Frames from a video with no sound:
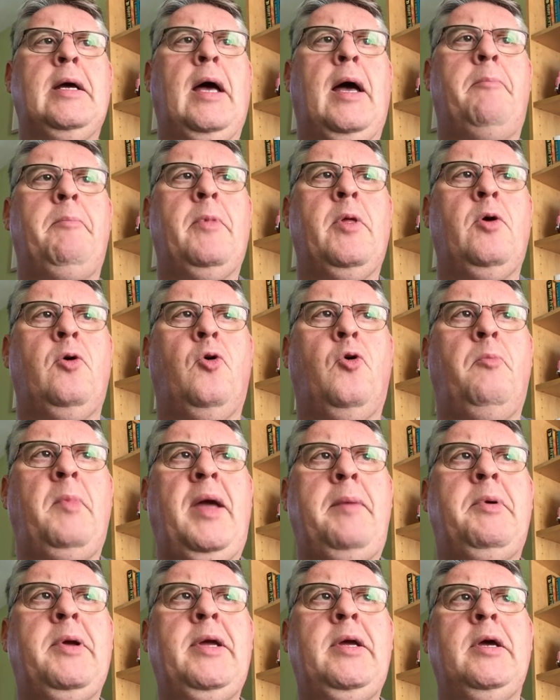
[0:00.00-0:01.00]
Um, or
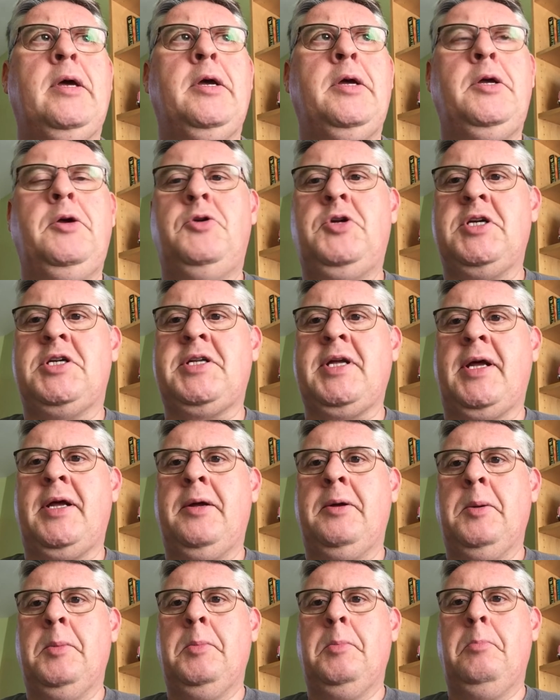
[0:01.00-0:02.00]
maybe you just
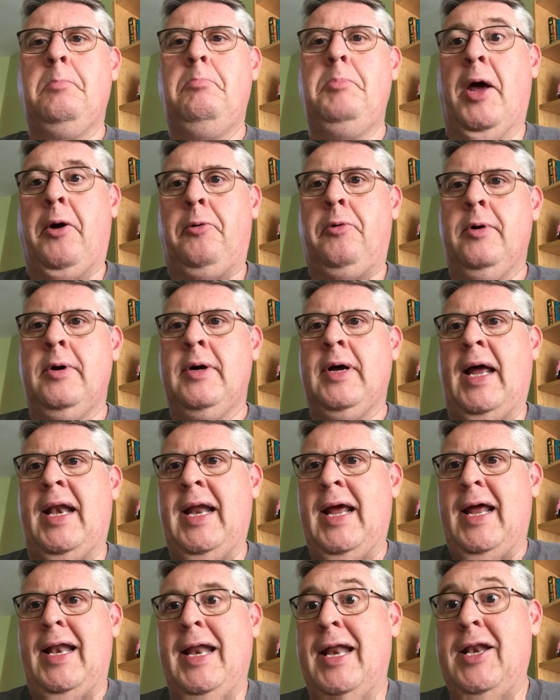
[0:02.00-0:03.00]
say no
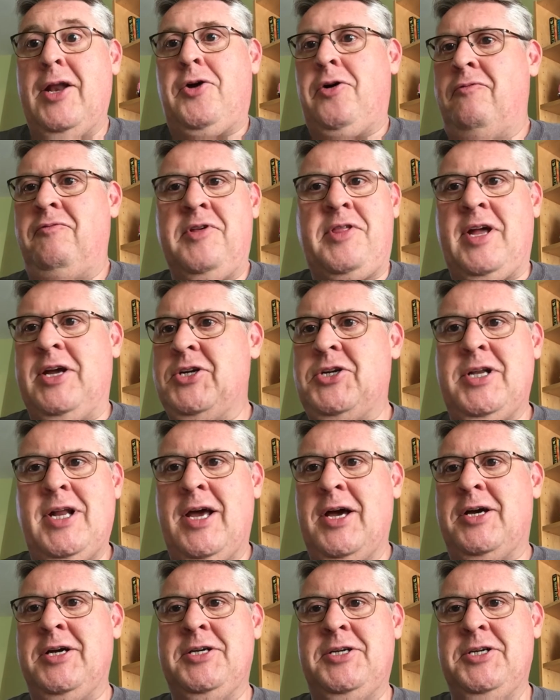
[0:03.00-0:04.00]
and, and end the conversation
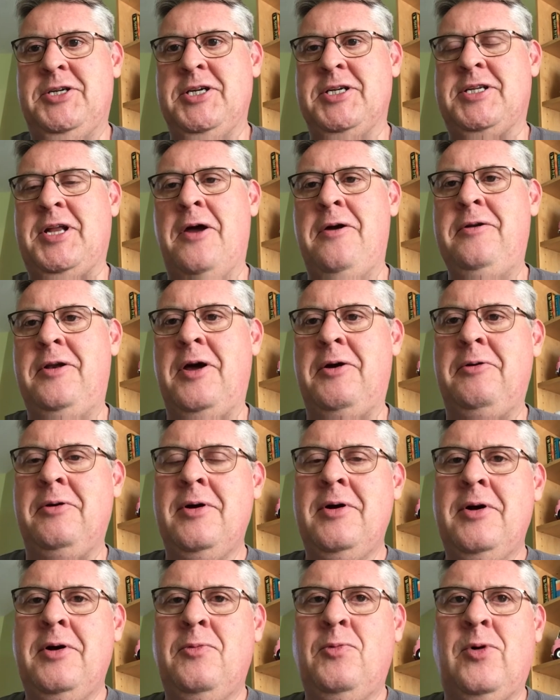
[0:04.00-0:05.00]
there because you just don't know
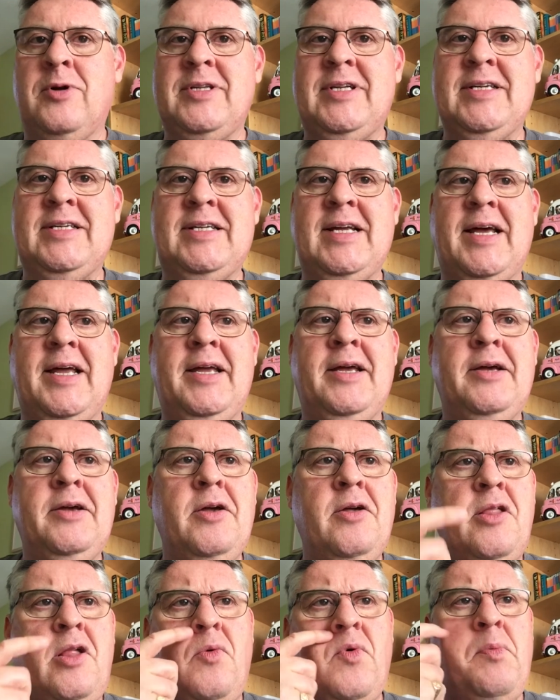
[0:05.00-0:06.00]
what to say.
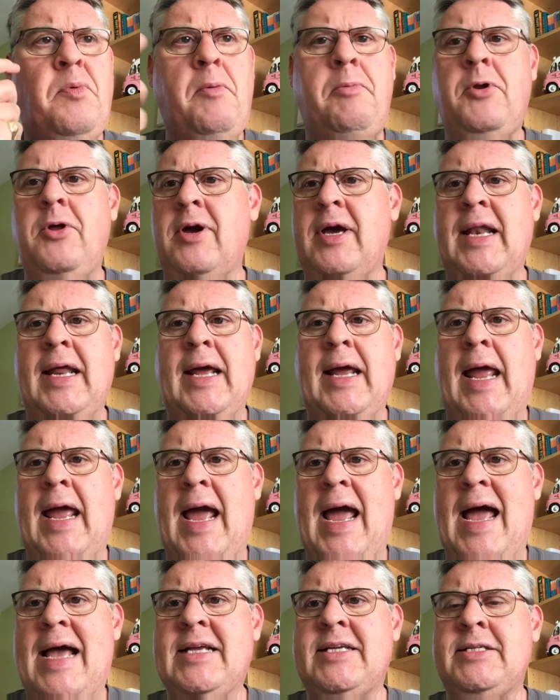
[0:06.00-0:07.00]
So we're probably not going to
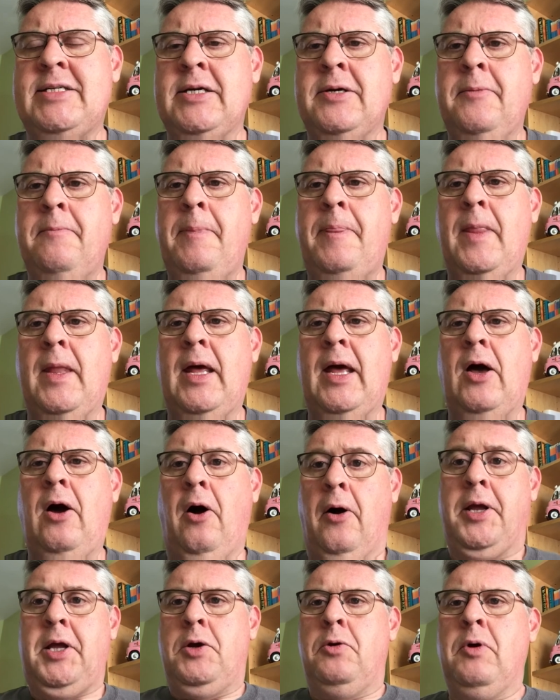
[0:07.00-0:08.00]
get asked,
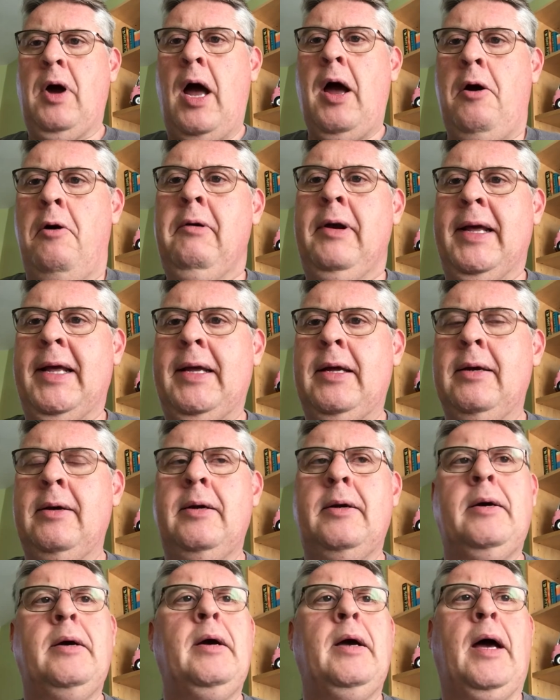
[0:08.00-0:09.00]
are you holy?
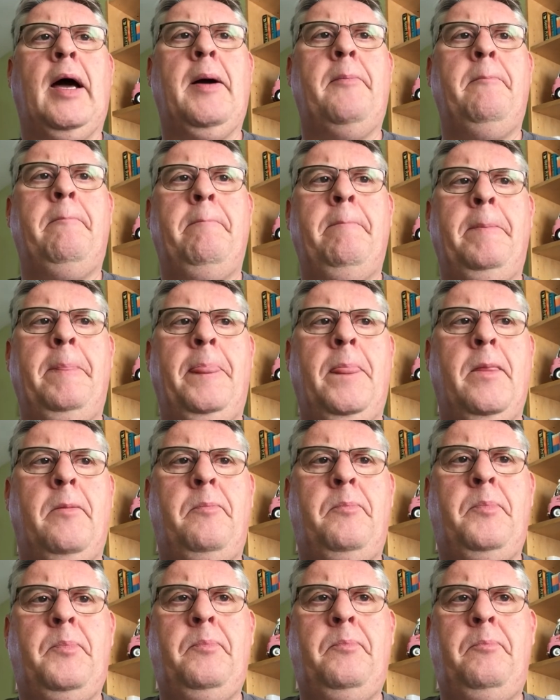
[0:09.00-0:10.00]
Um,
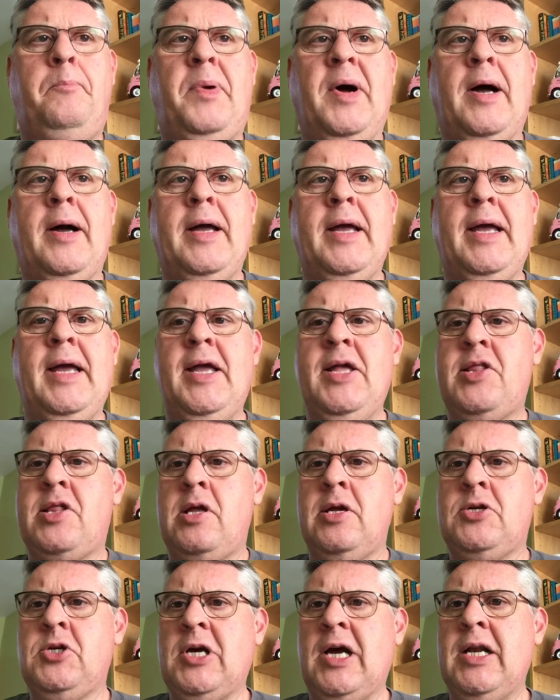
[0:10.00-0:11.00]
but
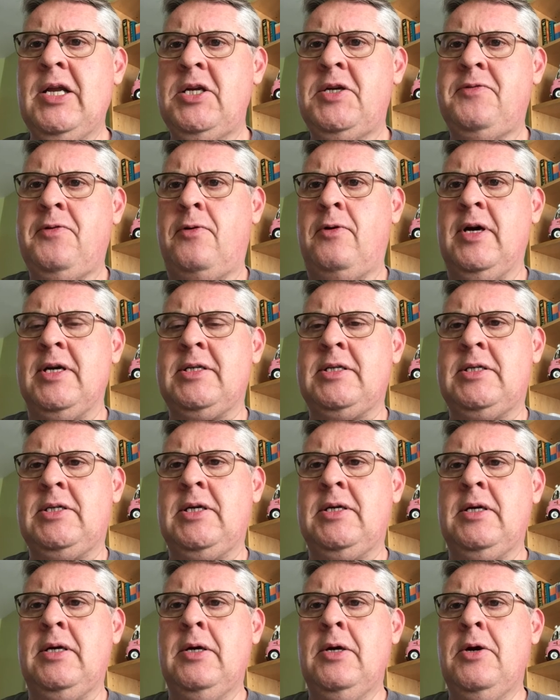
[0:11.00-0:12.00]
it's a challenge for us
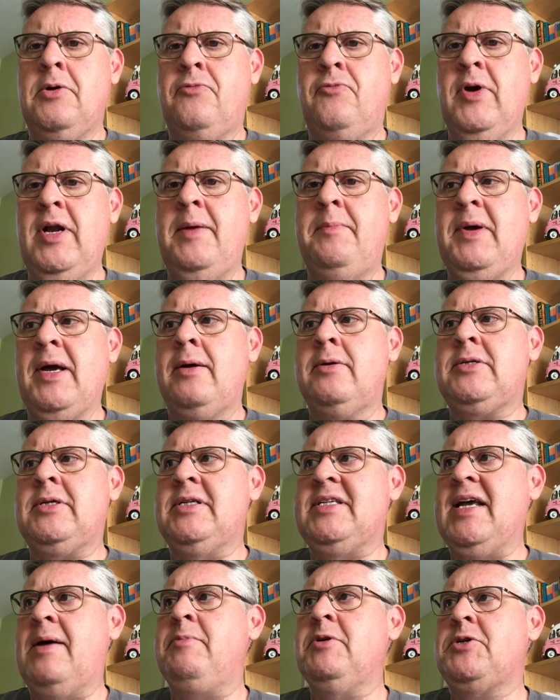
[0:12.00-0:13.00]
to really be able
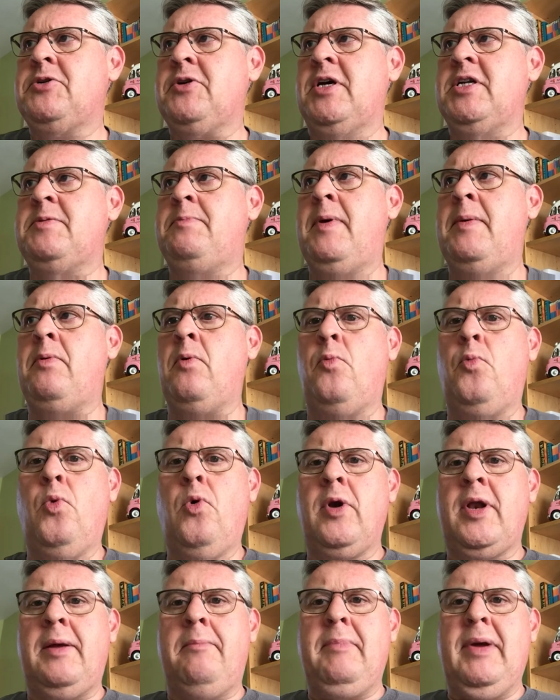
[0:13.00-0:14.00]
to demonstrate to people
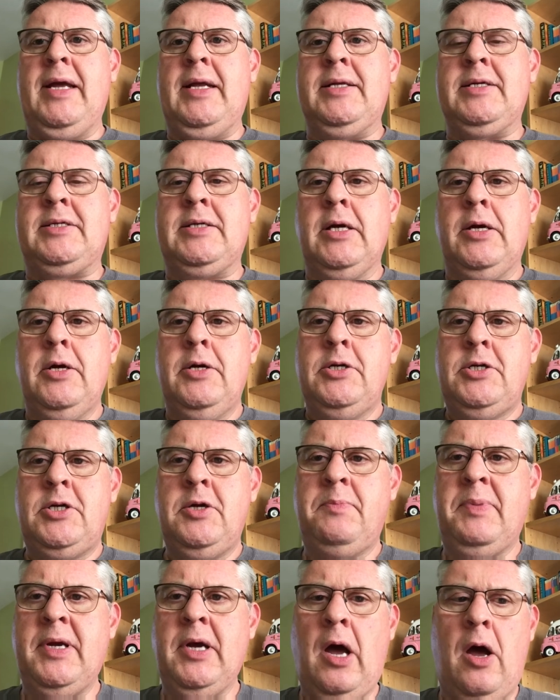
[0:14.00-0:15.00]
what it means
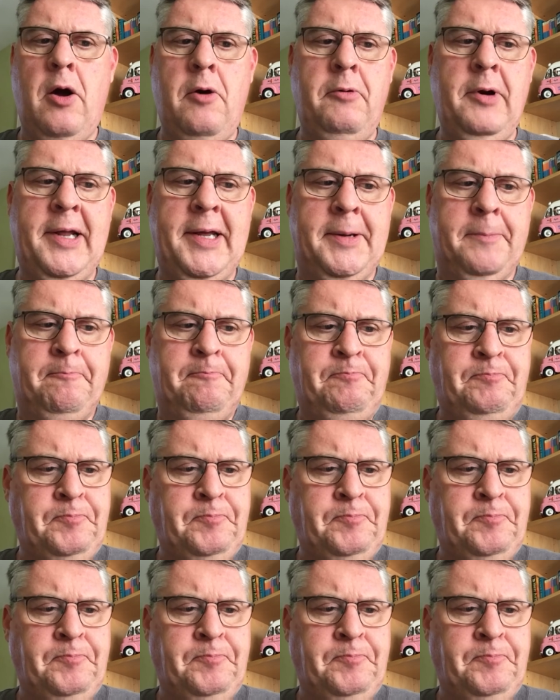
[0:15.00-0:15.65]
to be holy.